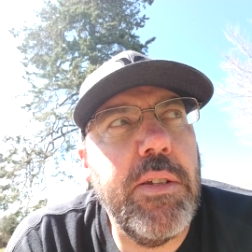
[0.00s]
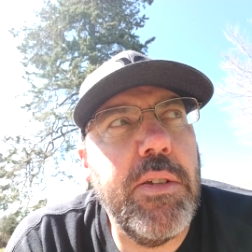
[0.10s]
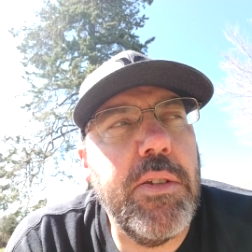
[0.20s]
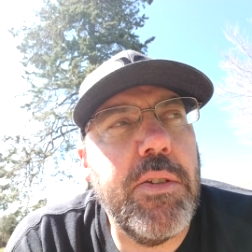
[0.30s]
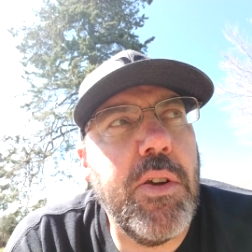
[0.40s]

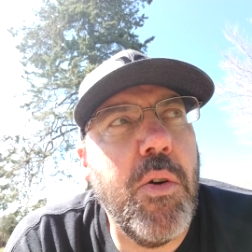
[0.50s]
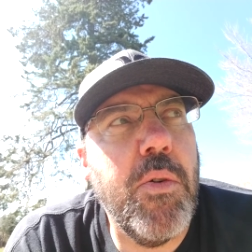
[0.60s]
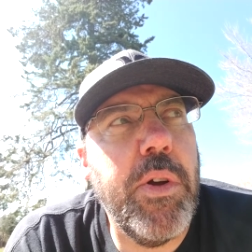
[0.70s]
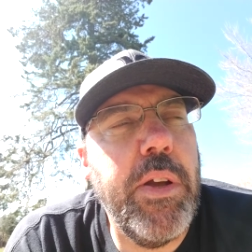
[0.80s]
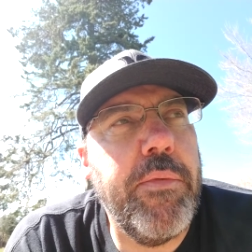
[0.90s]
So
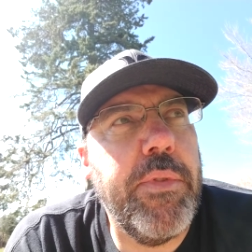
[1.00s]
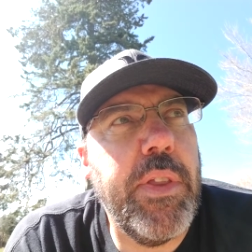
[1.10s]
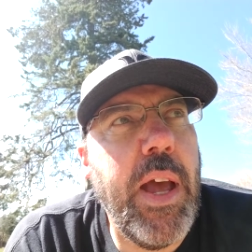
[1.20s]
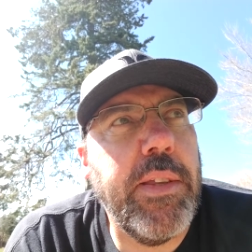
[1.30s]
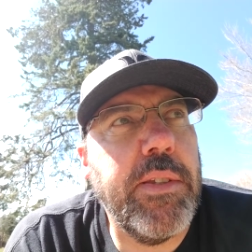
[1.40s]
if
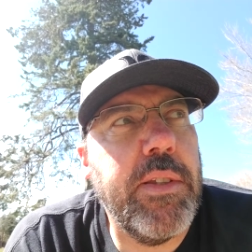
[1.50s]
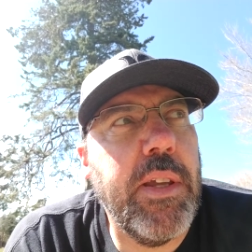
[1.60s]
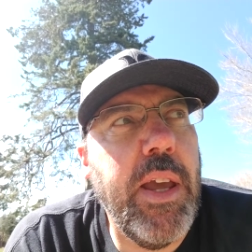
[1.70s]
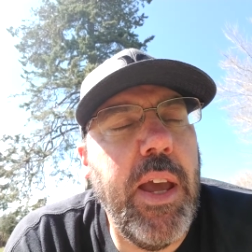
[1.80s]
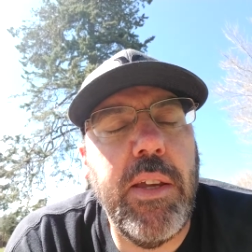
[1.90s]
that's the
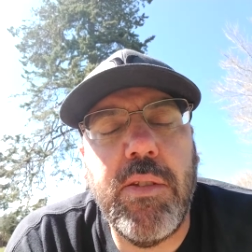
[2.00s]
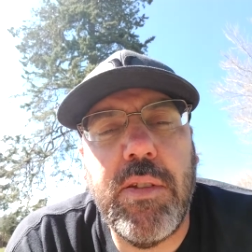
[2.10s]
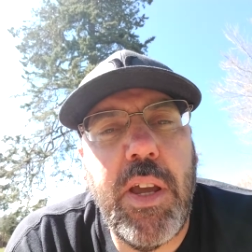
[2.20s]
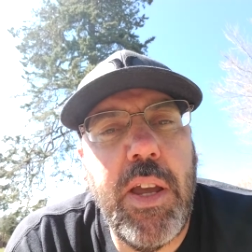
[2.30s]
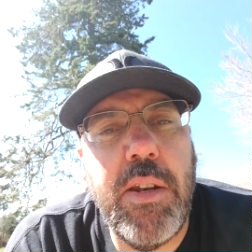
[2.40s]
case,
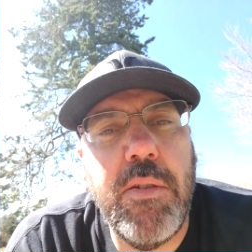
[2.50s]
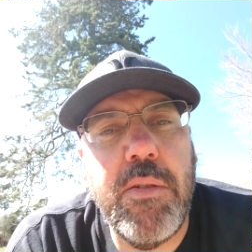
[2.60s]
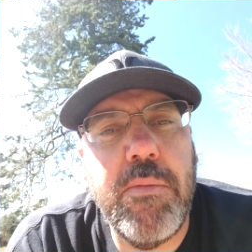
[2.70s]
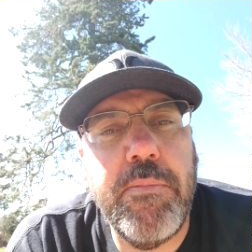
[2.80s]
and